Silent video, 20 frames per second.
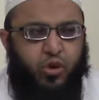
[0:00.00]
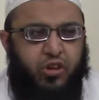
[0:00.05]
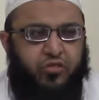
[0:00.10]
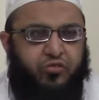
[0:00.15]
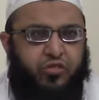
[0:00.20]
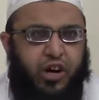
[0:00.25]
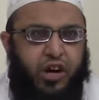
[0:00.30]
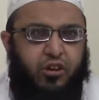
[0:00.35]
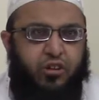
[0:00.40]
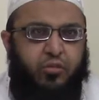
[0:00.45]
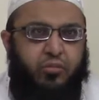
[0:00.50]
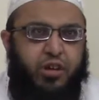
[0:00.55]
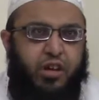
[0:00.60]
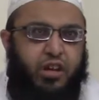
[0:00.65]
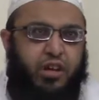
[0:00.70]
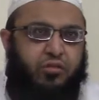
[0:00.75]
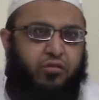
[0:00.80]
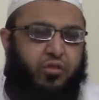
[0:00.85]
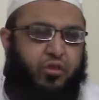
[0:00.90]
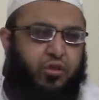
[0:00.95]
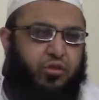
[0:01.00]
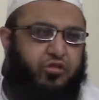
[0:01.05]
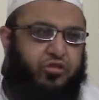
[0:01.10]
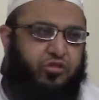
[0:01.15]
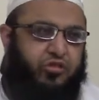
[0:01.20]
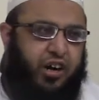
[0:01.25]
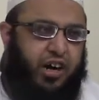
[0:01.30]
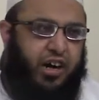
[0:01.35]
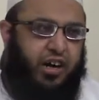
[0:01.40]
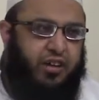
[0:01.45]
found many of
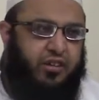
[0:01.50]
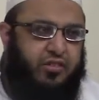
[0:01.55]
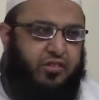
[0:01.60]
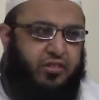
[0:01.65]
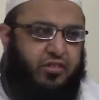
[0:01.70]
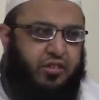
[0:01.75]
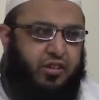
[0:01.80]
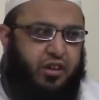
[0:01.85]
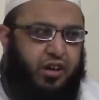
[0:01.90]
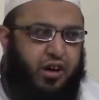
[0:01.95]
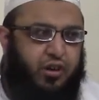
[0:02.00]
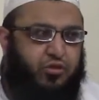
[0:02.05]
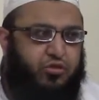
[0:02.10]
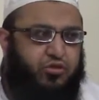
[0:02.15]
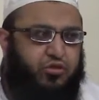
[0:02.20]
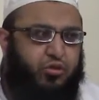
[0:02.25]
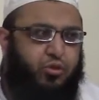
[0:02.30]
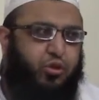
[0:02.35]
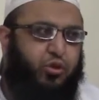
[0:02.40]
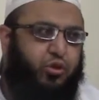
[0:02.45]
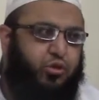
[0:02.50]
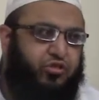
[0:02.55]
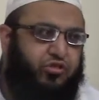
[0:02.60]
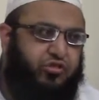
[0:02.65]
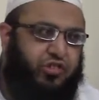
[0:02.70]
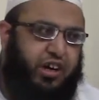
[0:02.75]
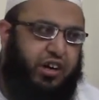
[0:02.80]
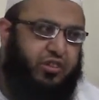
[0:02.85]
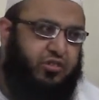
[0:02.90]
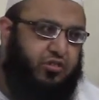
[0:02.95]
those facts and how true those
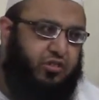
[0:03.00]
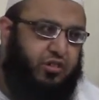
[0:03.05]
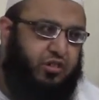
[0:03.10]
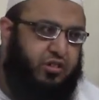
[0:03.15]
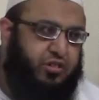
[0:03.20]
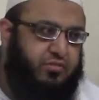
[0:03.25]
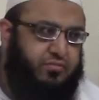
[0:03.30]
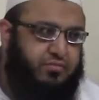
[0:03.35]
facts are.